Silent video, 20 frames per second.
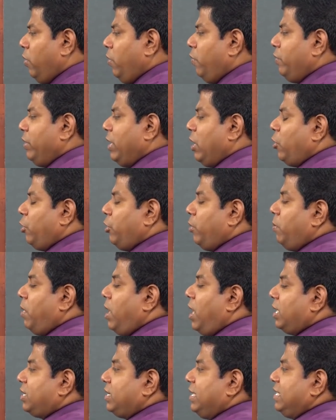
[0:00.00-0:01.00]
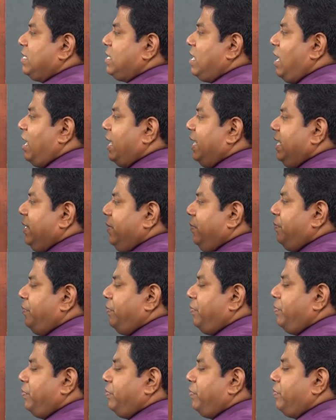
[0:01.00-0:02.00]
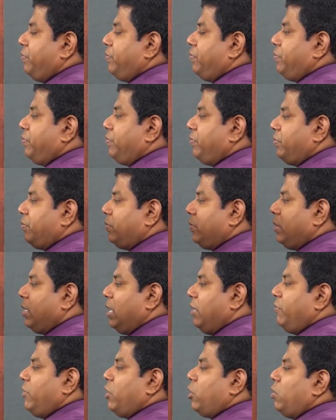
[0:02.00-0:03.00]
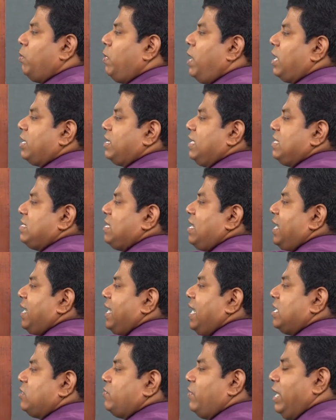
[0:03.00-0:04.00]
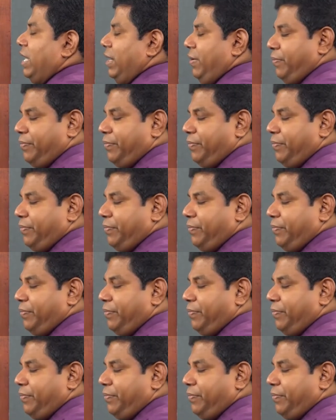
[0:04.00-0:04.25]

We are going to mark this line and we are going to mark this line as well.